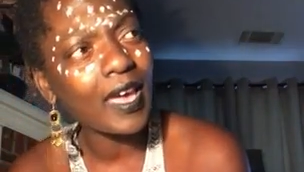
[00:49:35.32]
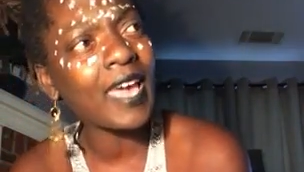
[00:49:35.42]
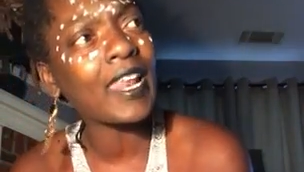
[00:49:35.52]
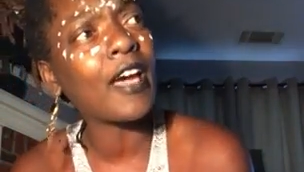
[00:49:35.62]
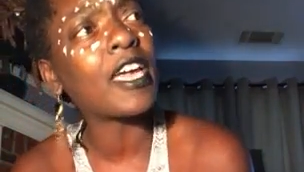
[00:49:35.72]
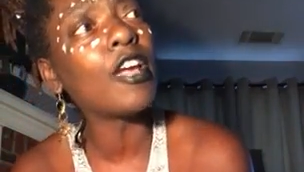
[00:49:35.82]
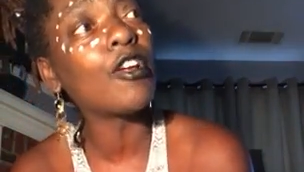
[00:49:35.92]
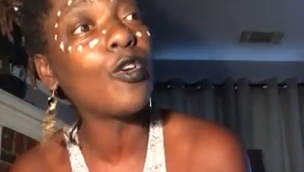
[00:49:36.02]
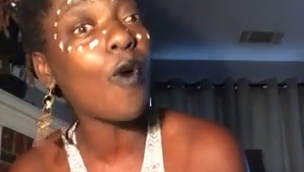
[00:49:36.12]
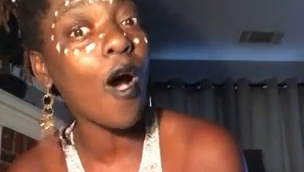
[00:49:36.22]
And now here
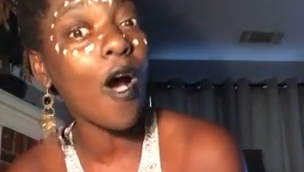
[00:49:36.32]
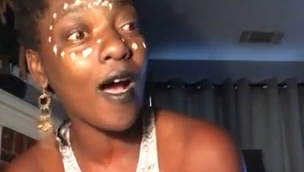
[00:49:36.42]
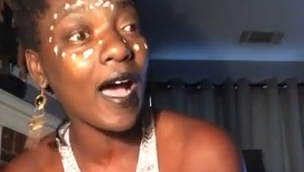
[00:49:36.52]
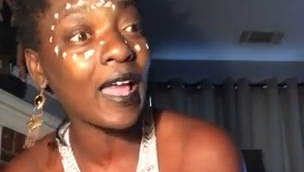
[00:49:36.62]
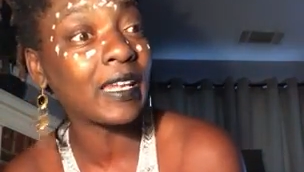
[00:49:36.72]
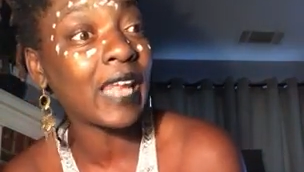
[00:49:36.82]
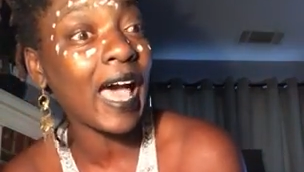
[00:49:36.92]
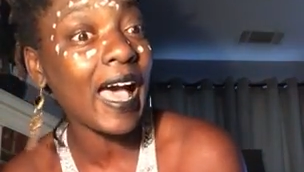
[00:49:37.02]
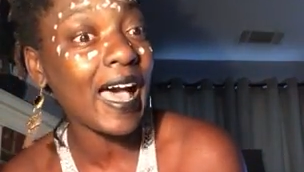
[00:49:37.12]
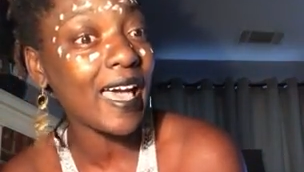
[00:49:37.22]
you are,
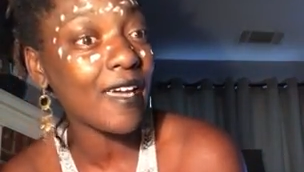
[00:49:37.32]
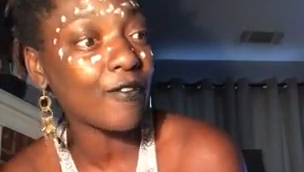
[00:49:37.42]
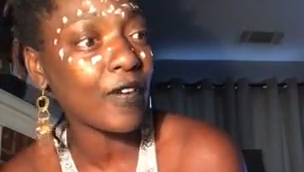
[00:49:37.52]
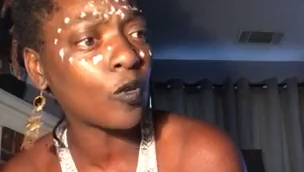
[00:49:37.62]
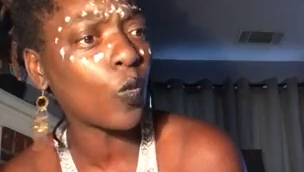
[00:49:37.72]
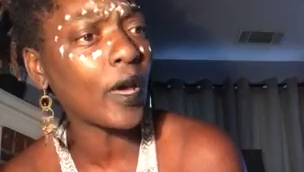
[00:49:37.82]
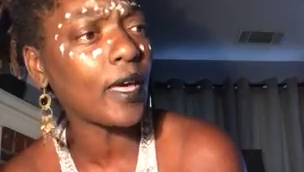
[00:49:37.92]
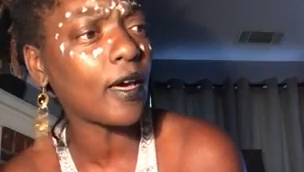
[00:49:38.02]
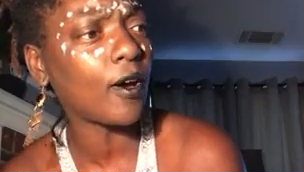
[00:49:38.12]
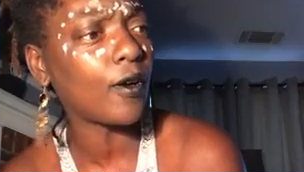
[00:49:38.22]
alive and
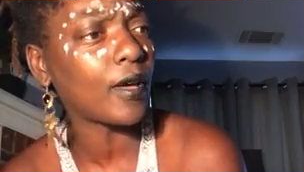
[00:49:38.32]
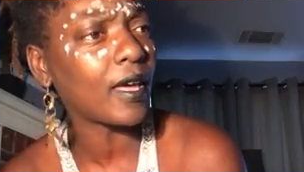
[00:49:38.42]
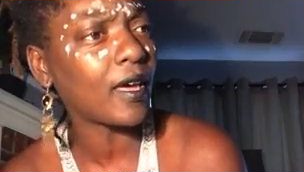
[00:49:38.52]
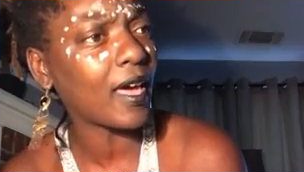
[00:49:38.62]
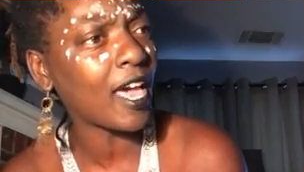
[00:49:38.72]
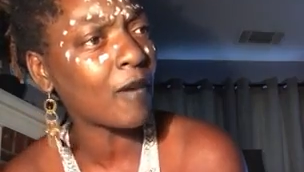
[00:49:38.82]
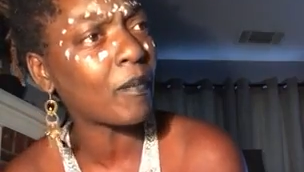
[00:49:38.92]
well and